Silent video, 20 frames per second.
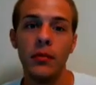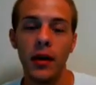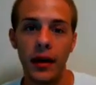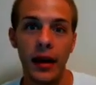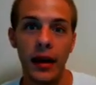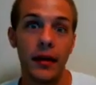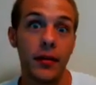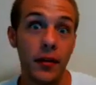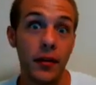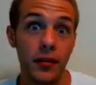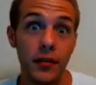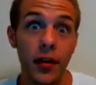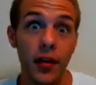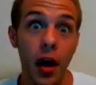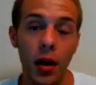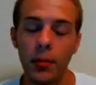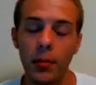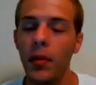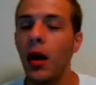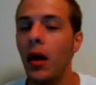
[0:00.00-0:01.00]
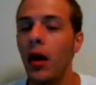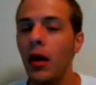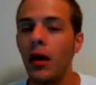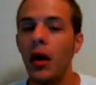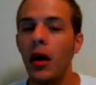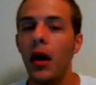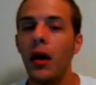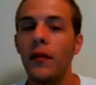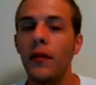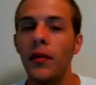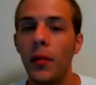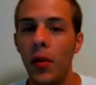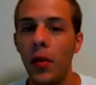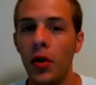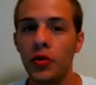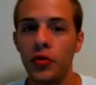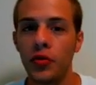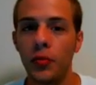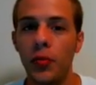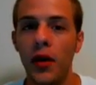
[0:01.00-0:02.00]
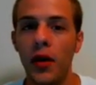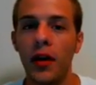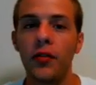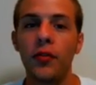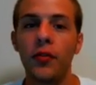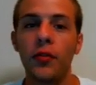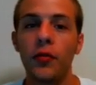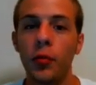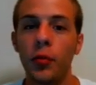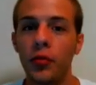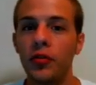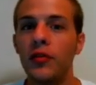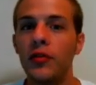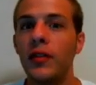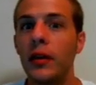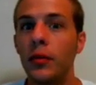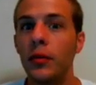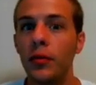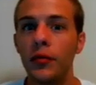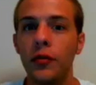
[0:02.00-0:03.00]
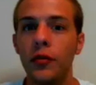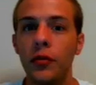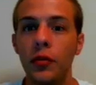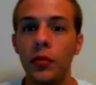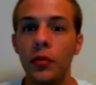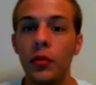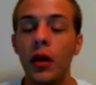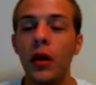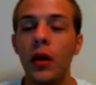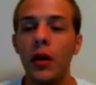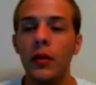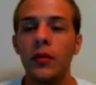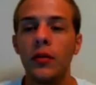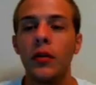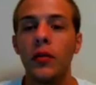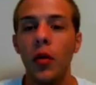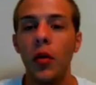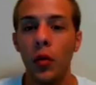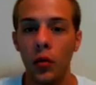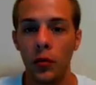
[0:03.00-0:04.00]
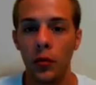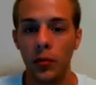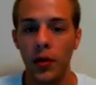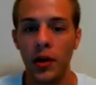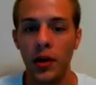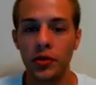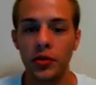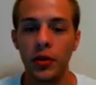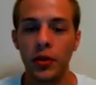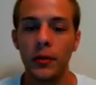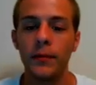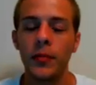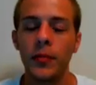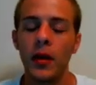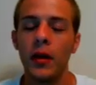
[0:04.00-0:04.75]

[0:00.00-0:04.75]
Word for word: again, the sum of the partial pressures, which is equal to the total pressure.